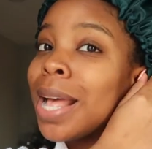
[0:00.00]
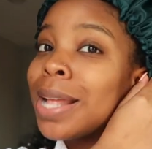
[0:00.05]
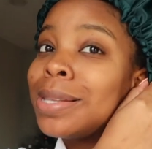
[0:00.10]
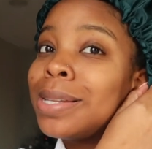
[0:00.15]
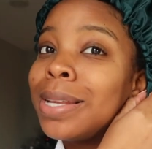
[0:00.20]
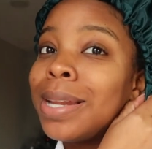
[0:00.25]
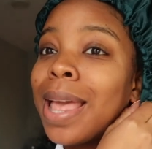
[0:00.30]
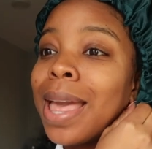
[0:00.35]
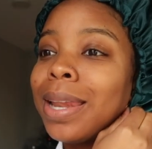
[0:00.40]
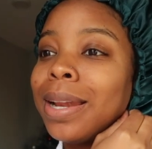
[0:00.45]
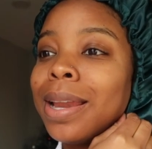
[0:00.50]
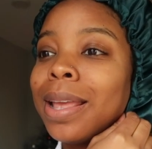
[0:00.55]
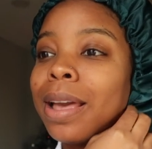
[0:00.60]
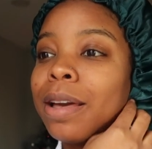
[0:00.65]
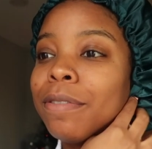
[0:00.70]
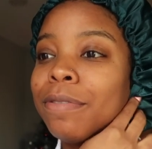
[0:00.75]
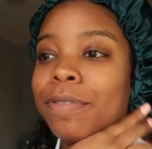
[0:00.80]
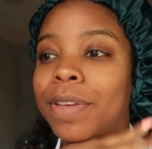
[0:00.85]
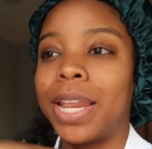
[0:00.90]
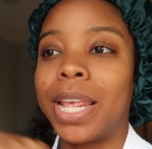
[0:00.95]
got done editing
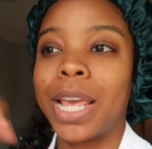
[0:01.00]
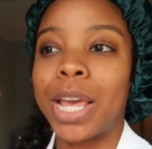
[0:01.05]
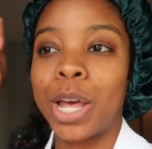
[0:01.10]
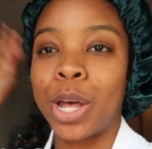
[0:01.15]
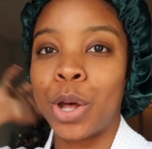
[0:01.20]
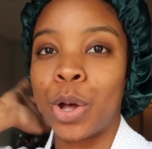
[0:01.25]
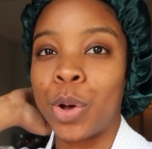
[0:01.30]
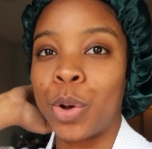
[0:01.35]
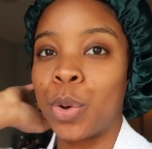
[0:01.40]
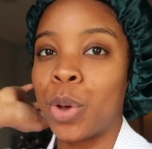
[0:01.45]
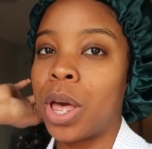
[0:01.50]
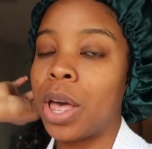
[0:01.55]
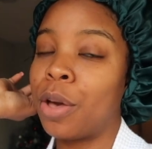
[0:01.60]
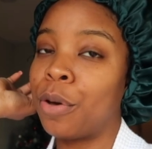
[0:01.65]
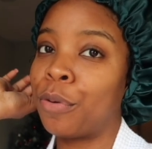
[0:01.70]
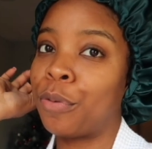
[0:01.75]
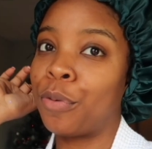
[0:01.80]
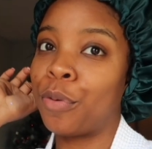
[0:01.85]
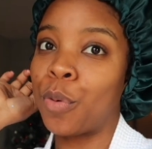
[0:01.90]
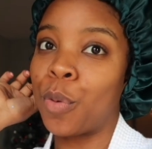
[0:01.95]
a video
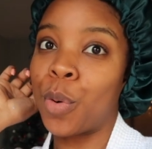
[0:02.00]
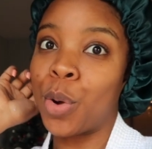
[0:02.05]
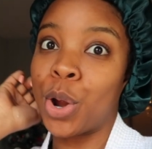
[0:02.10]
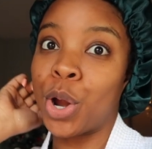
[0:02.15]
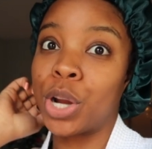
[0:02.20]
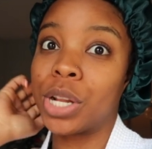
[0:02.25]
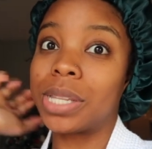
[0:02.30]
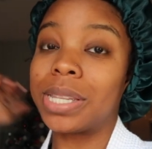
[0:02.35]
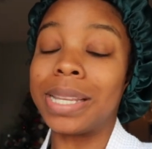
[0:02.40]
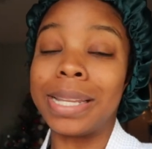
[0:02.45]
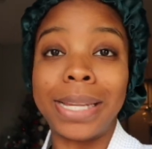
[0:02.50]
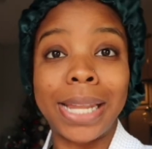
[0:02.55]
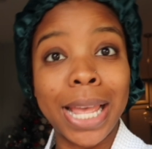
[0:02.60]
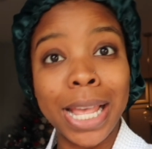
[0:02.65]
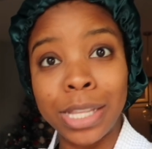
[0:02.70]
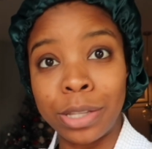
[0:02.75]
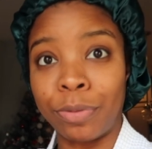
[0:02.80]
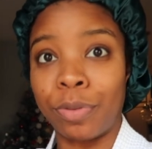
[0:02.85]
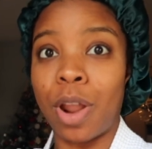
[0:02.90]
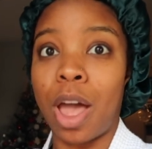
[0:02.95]
for
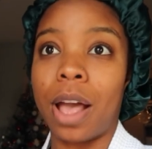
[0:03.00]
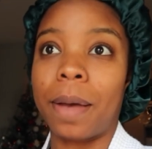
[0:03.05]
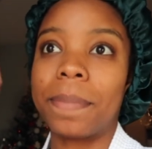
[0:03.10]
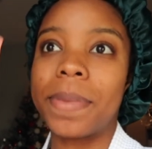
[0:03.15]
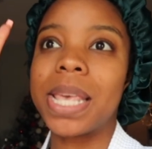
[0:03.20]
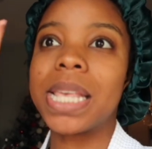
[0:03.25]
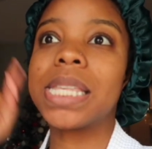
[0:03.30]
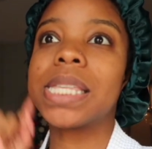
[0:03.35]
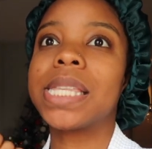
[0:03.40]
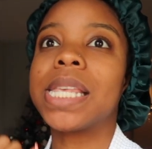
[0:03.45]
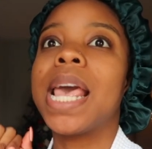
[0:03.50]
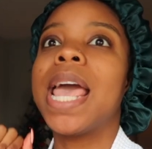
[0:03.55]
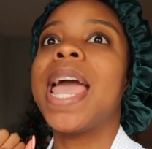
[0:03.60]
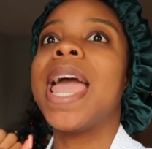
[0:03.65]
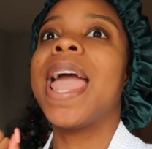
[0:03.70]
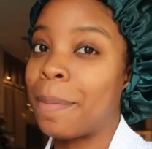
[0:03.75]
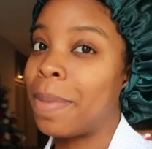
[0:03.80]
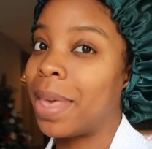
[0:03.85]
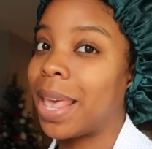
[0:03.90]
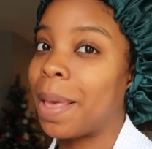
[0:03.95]
today's Vlogmas.
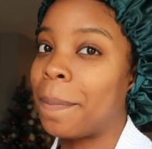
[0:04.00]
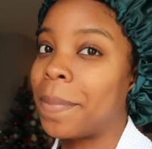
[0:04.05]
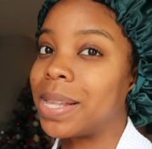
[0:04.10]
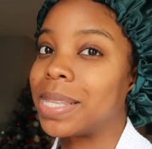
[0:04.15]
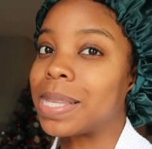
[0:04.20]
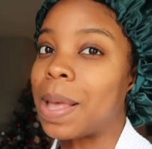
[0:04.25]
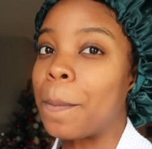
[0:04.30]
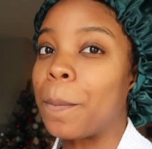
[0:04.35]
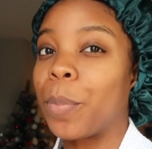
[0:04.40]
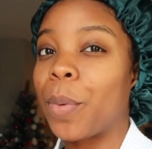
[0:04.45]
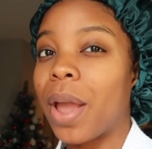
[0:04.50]
I'm making me some